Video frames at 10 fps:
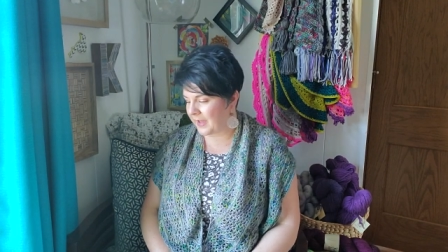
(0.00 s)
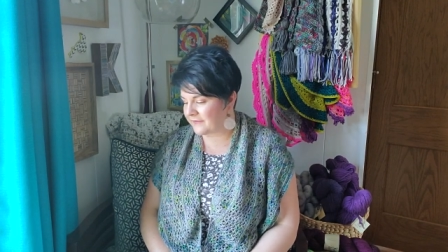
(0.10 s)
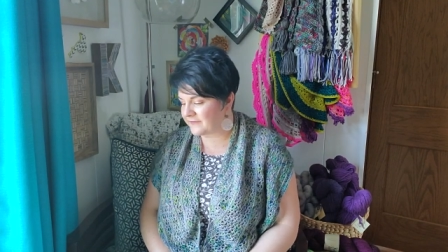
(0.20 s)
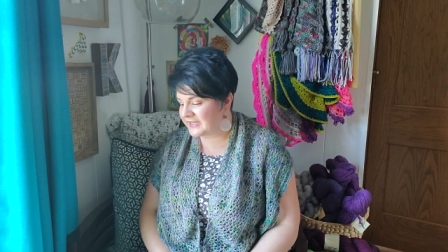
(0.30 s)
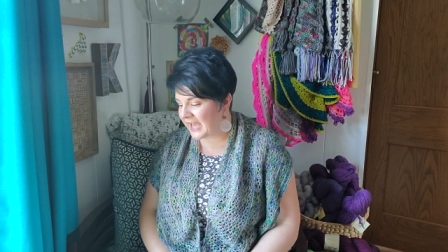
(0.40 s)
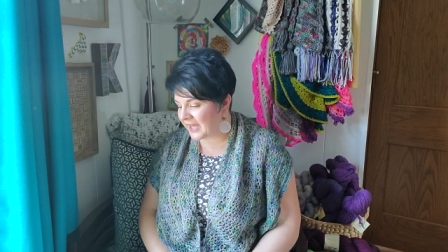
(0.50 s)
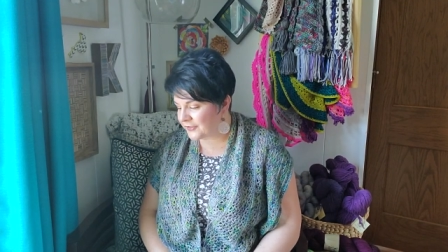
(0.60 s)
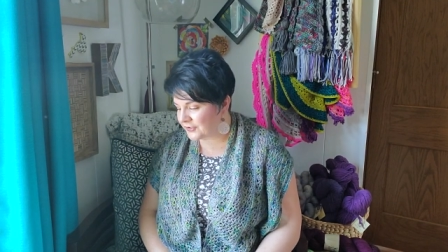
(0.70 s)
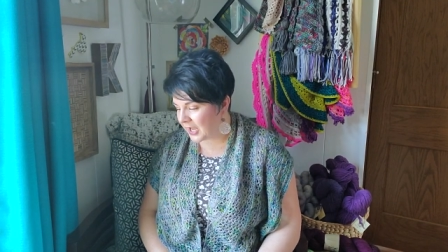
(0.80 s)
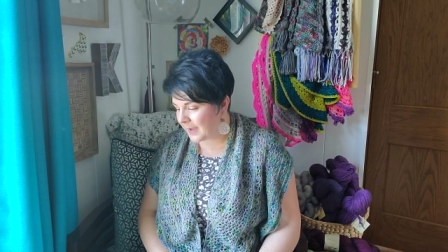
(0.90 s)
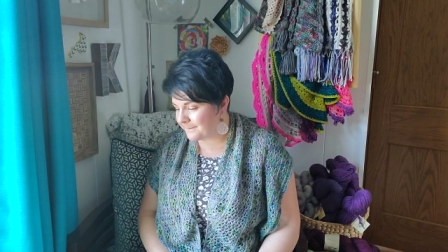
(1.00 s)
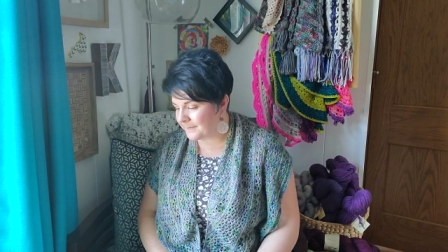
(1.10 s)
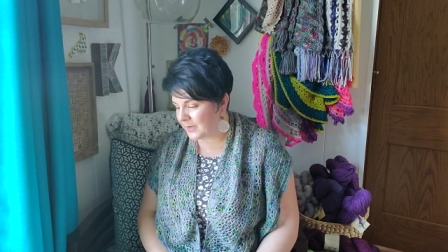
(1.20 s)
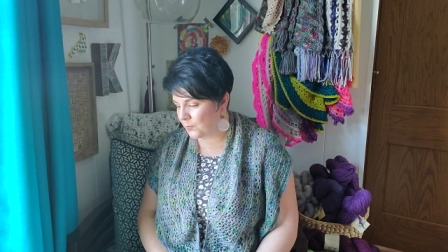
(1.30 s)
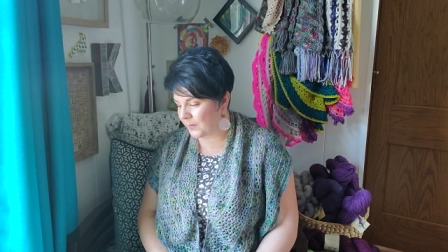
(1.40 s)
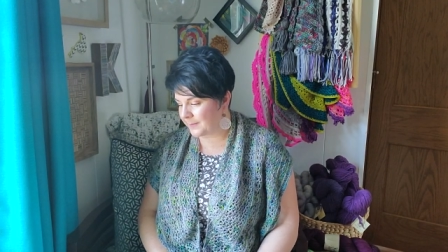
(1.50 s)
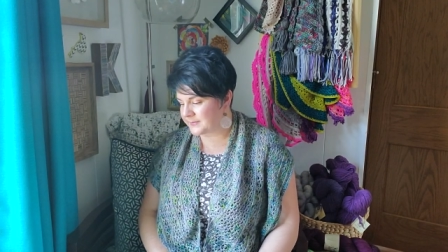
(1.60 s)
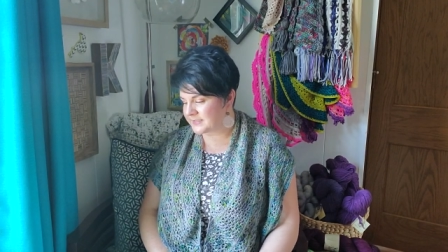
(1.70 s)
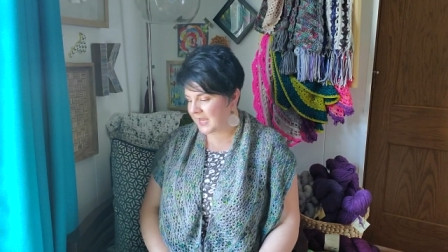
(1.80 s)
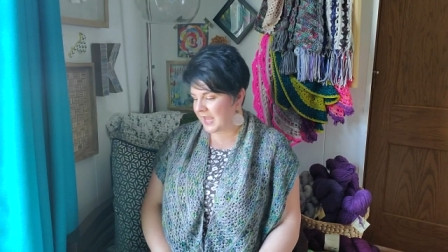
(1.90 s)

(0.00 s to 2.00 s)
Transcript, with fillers: I've gathered up my WIPs